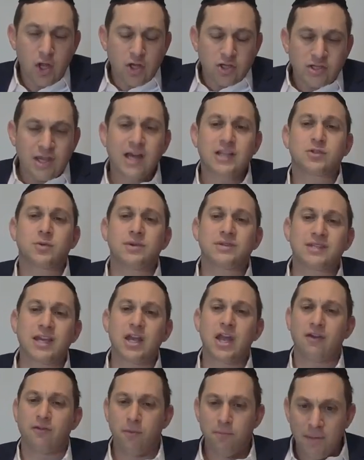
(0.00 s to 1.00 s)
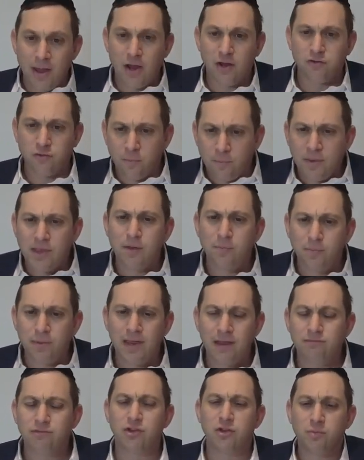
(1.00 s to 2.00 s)
So that's what we say you have a marriage with big
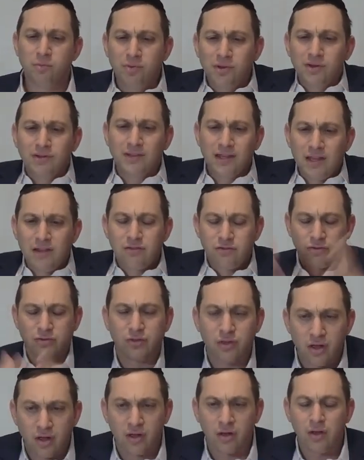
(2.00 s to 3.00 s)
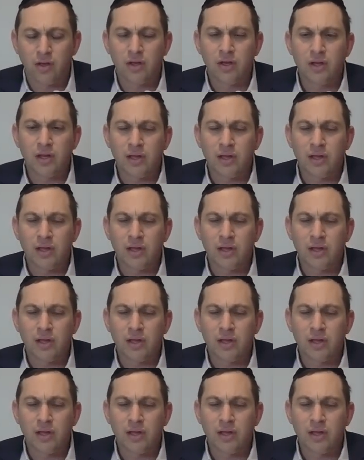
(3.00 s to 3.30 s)
beam that you built into the